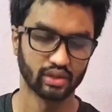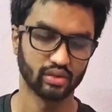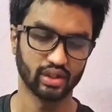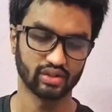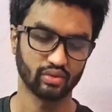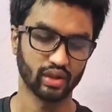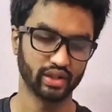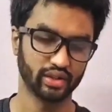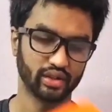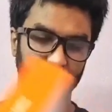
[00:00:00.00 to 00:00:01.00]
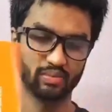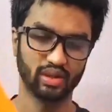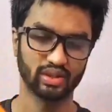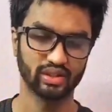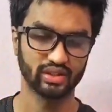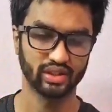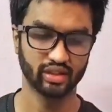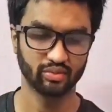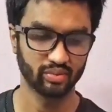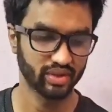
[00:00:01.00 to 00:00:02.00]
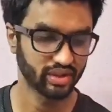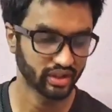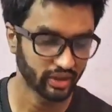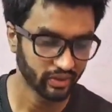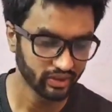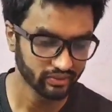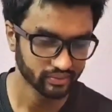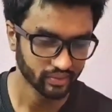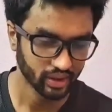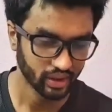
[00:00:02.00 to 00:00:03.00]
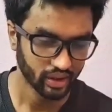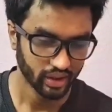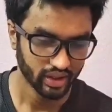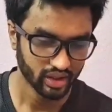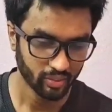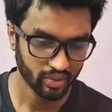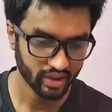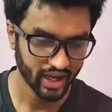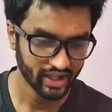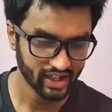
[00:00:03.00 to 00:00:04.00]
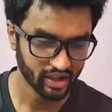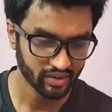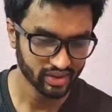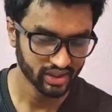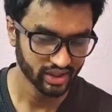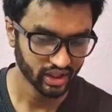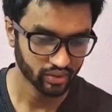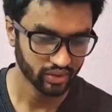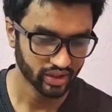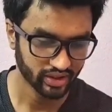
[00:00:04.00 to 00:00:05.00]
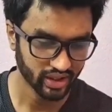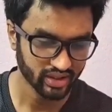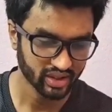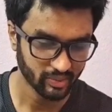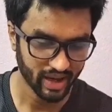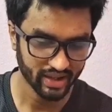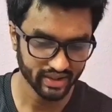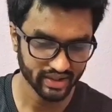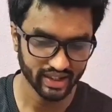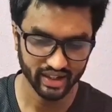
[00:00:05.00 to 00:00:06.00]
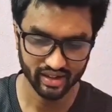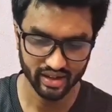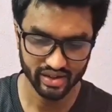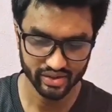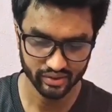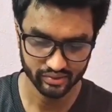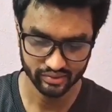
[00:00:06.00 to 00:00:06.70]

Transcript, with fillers: So let's quickly turn the box and see the information given. It supports 9 languages including Dutch, Spanish and English.